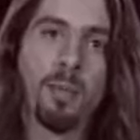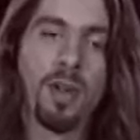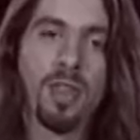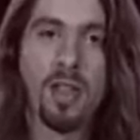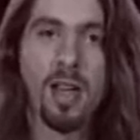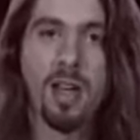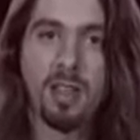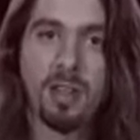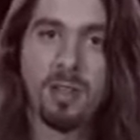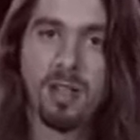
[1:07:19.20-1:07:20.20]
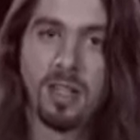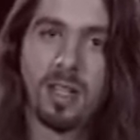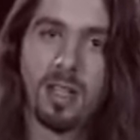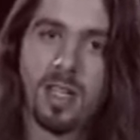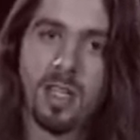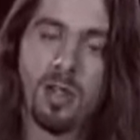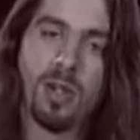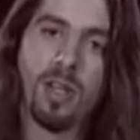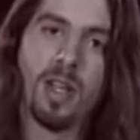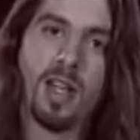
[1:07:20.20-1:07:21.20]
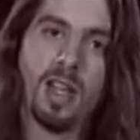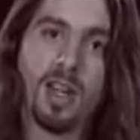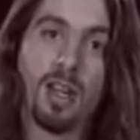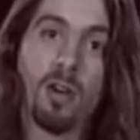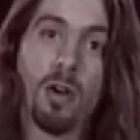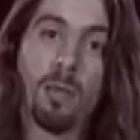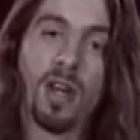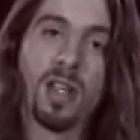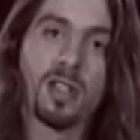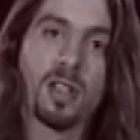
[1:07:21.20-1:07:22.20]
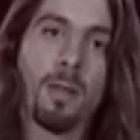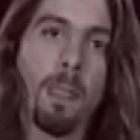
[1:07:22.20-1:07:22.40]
with another little etude that incorporates